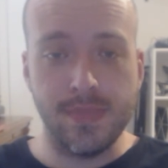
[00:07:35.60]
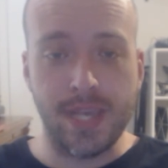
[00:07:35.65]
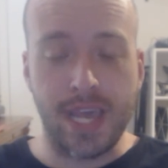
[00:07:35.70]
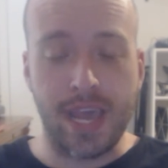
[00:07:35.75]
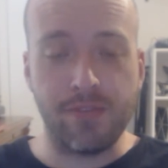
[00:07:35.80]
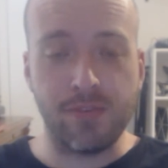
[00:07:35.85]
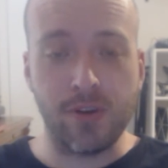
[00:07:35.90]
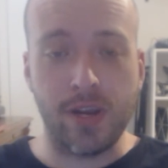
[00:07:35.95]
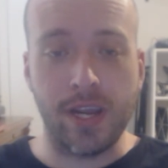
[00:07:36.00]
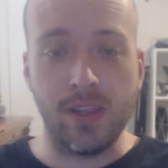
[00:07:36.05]

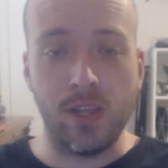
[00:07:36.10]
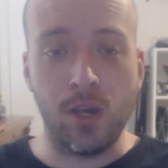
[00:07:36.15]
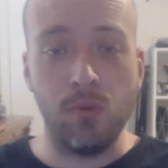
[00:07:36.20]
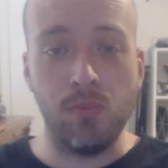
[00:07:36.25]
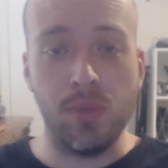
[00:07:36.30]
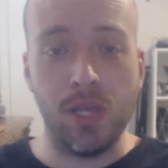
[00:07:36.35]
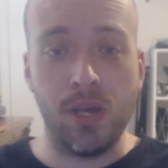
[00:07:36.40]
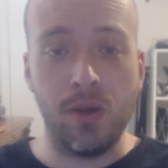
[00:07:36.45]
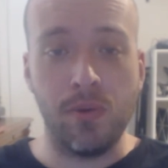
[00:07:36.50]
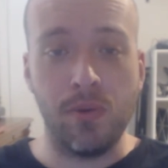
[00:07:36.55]
after a low
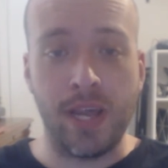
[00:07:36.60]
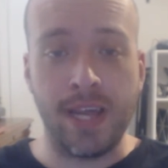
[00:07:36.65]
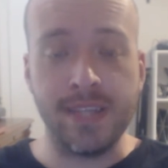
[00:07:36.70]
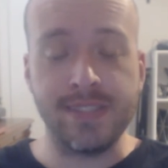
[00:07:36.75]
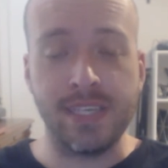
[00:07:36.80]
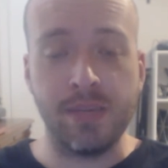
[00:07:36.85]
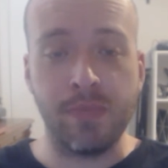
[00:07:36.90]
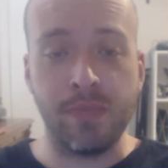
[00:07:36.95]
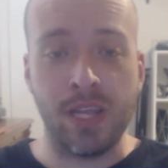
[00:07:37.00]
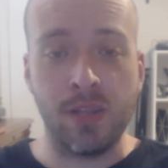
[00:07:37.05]
blow not
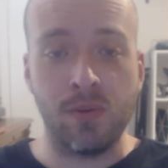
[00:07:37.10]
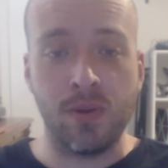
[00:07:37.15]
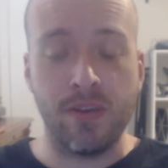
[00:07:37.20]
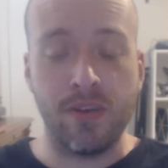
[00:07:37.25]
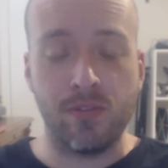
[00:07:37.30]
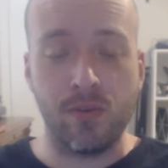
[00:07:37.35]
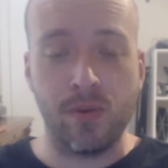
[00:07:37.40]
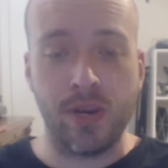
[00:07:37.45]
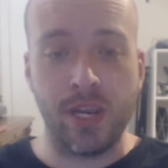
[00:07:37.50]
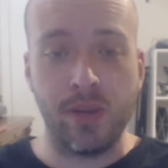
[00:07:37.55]
seen by the
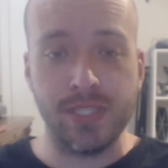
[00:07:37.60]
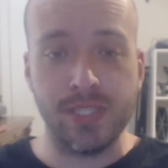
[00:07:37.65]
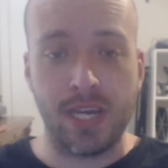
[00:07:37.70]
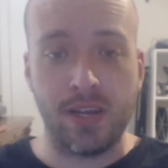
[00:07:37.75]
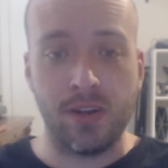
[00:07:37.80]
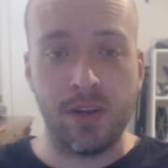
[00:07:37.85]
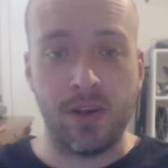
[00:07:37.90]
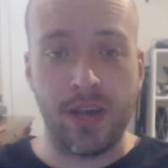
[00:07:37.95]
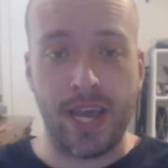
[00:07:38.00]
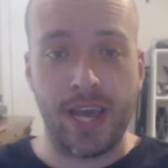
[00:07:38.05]
referee, which I
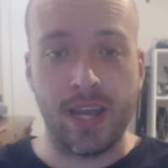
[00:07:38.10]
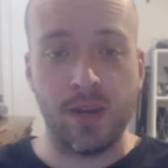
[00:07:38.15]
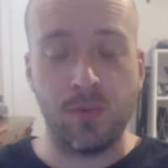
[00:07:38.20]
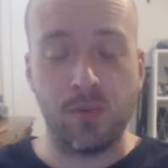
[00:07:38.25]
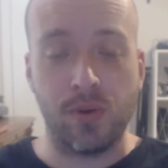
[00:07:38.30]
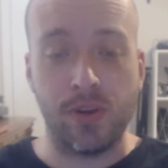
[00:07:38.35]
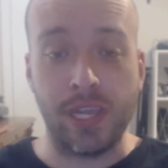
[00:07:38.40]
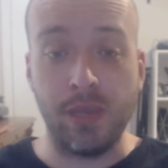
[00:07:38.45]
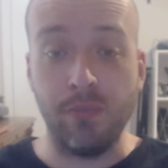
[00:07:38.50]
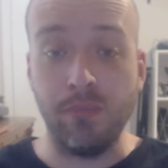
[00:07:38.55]
don't know how in the
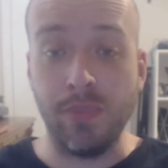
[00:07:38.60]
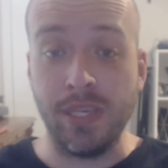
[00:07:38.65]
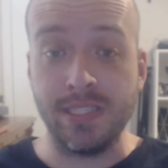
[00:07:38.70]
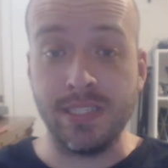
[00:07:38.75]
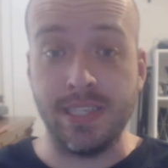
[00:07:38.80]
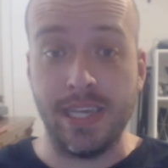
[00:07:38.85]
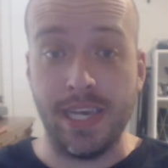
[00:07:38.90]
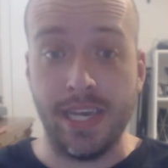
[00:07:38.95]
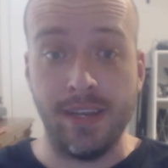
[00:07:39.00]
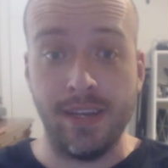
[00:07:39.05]
world he
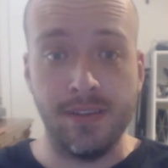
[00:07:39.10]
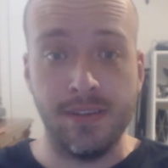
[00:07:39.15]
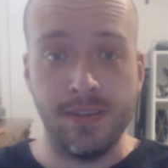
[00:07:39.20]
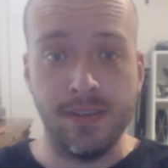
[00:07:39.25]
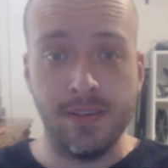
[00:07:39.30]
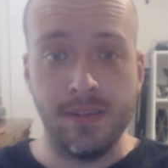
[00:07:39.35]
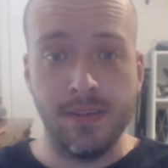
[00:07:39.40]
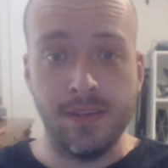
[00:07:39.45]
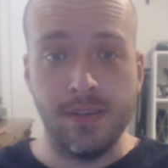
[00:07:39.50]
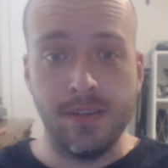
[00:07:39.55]
missed that,
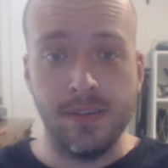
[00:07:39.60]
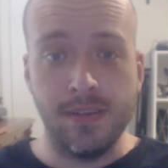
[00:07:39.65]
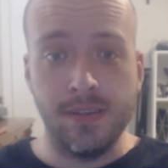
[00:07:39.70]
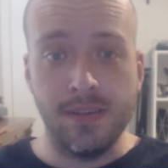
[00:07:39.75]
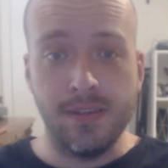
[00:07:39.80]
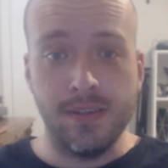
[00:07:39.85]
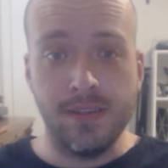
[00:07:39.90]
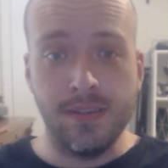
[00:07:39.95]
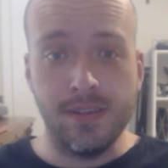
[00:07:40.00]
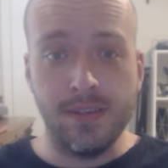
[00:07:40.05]

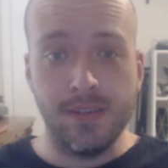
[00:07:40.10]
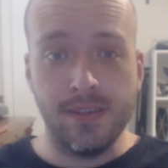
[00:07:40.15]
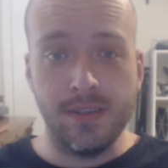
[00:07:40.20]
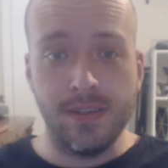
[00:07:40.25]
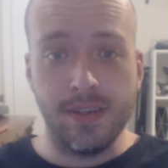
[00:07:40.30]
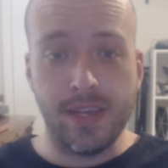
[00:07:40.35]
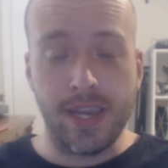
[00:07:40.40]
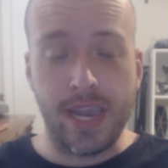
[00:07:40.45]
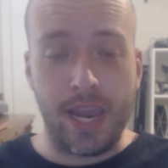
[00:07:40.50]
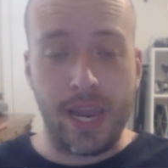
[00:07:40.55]

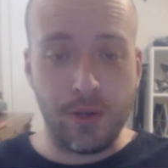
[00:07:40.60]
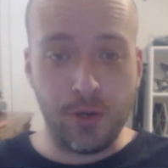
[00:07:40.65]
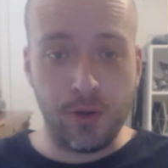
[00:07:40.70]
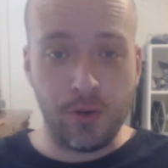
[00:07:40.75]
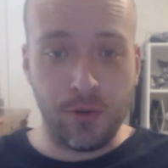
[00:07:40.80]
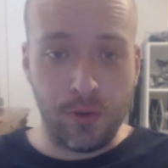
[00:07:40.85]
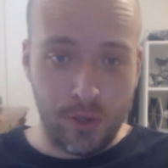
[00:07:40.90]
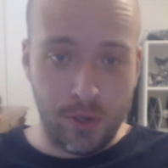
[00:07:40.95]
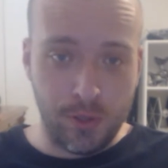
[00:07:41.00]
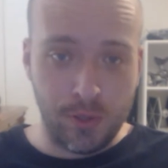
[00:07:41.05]
and
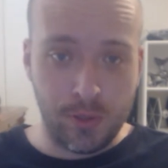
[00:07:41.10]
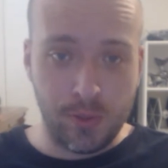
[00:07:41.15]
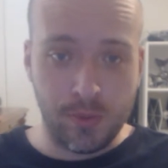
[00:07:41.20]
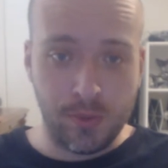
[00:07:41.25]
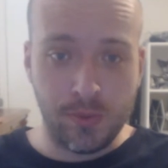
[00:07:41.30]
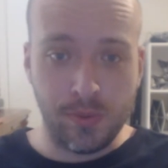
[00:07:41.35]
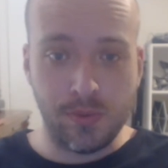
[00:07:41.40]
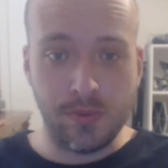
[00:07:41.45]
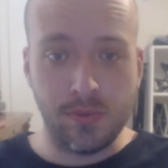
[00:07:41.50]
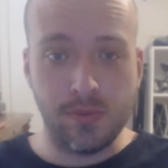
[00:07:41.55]
your
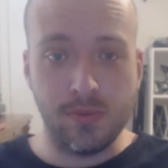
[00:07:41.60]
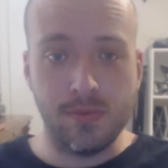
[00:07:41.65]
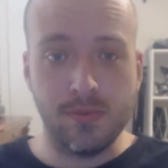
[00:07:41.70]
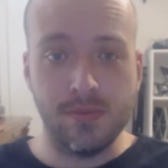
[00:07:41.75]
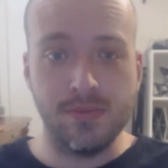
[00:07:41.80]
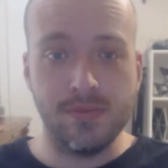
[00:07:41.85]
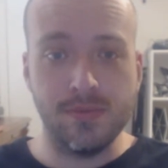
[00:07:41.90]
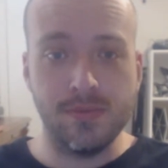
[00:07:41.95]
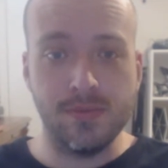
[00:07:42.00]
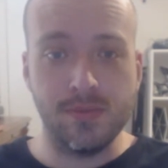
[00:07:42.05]
new
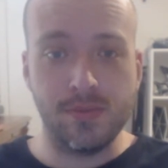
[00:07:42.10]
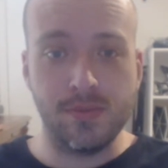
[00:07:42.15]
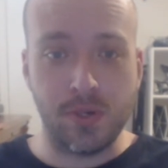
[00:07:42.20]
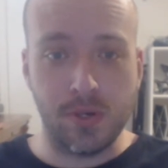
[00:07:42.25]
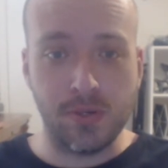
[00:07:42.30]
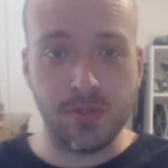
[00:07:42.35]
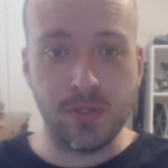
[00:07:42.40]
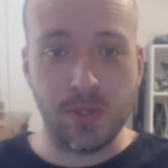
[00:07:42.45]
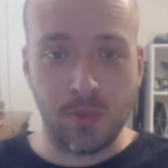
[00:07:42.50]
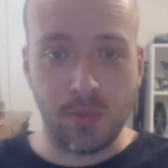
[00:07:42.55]

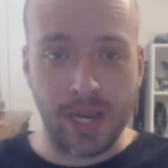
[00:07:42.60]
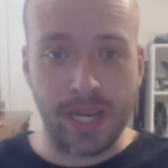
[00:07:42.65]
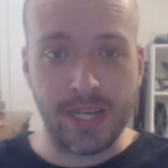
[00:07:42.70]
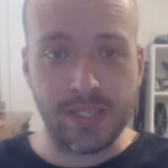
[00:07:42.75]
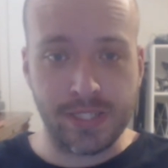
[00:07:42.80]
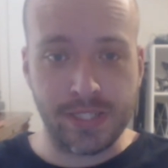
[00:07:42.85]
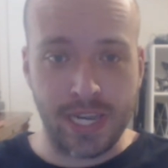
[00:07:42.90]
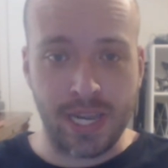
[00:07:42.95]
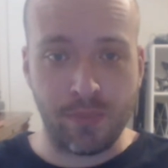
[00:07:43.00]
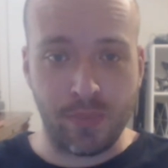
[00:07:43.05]
cruiserweight
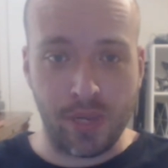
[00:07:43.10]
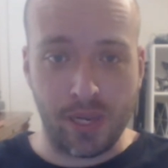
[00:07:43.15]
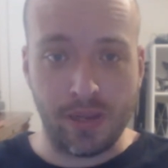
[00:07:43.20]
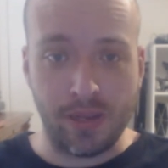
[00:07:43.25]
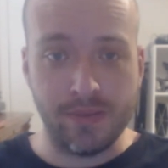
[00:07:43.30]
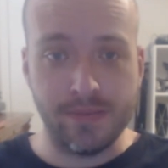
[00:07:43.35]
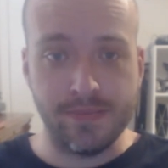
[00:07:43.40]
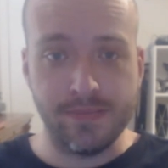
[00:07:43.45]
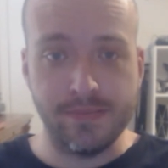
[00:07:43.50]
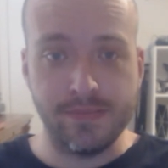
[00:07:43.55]

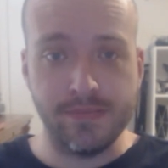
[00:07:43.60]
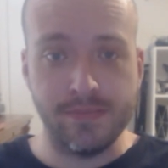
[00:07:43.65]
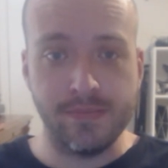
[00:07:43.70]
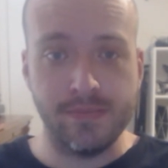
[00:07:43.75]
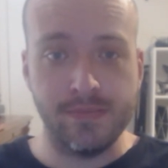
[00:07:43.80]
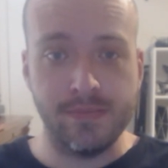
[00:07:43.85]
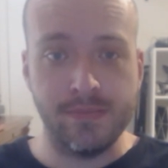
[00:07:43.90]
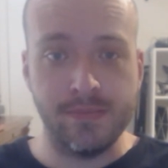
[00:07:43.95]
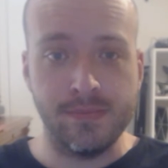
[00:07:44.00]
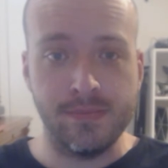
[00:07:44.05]
champion,
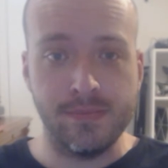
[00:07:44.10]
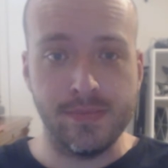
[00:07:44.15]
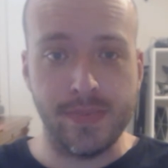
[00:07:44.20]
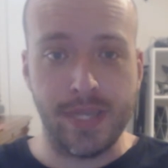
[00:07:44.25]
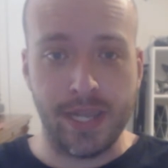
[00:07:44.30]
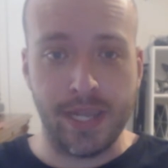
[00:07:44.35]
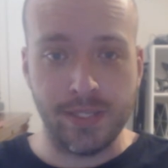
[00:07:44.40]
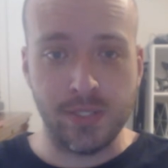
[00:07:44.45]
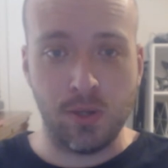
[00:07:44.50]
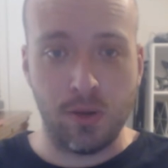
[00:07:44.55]

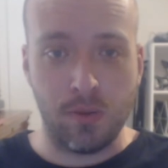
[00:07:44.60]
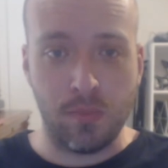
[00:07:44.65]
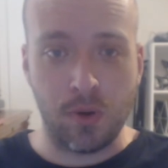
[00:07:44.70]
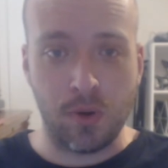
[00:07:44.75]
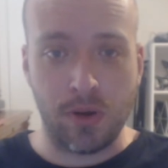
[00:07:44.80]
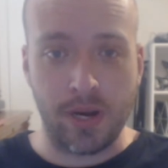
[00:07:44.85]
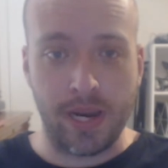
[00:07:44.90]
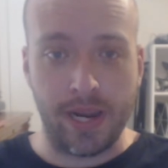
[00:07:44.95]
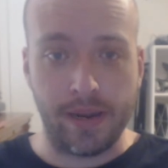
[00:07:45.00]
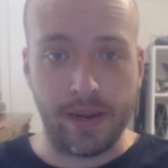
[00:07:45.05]
Enzo
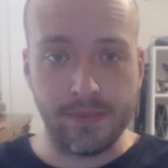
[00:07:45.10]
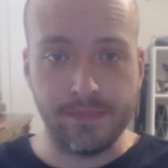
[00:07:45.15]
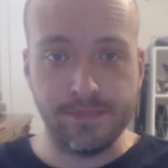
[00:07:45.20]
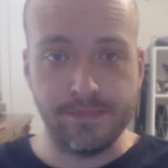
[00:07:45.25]
Amore.